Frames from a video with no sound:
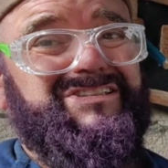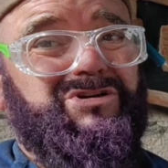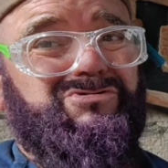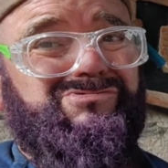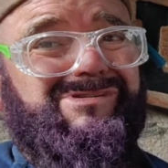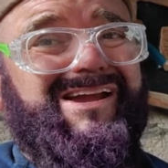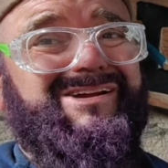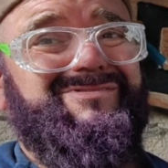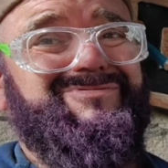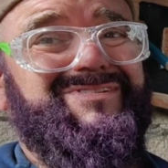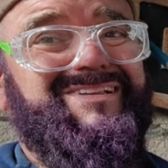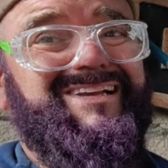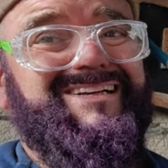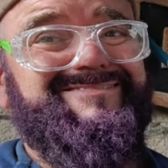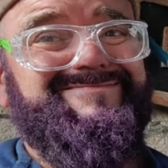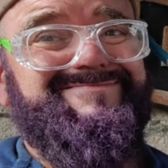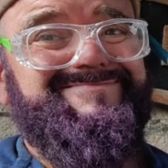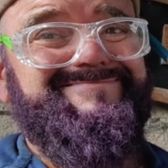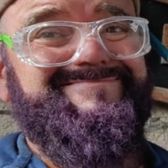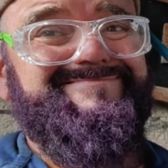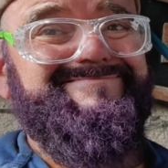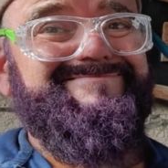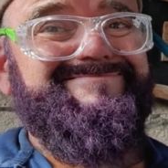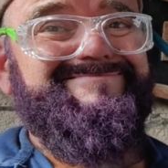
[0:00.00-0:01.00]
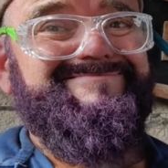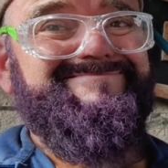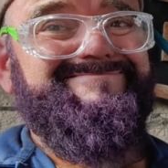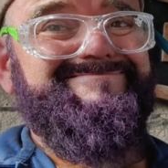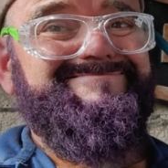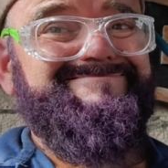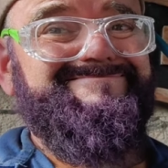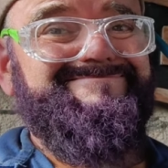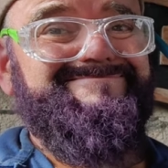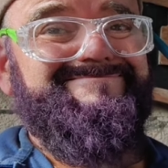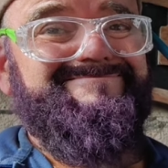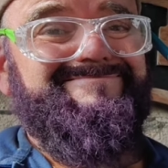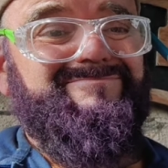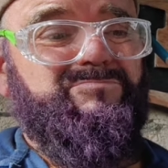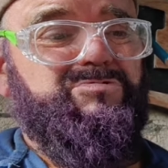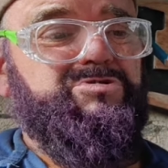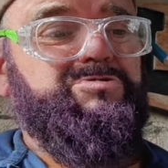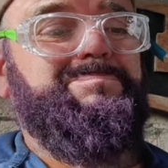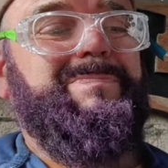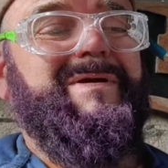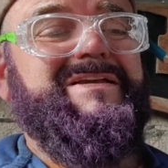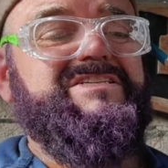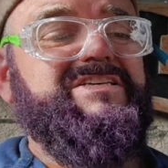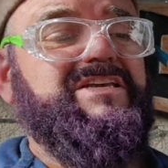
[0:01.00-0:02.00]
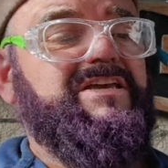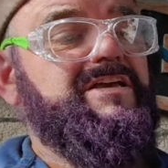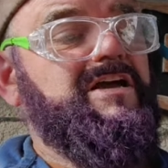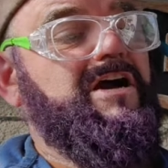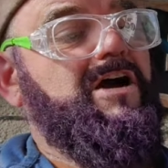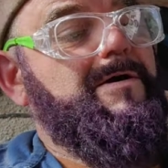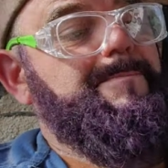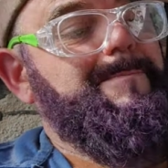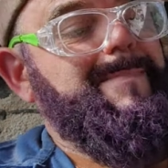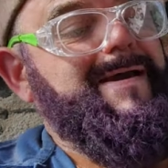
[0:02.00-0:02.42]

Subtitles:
to ground it. Which basically,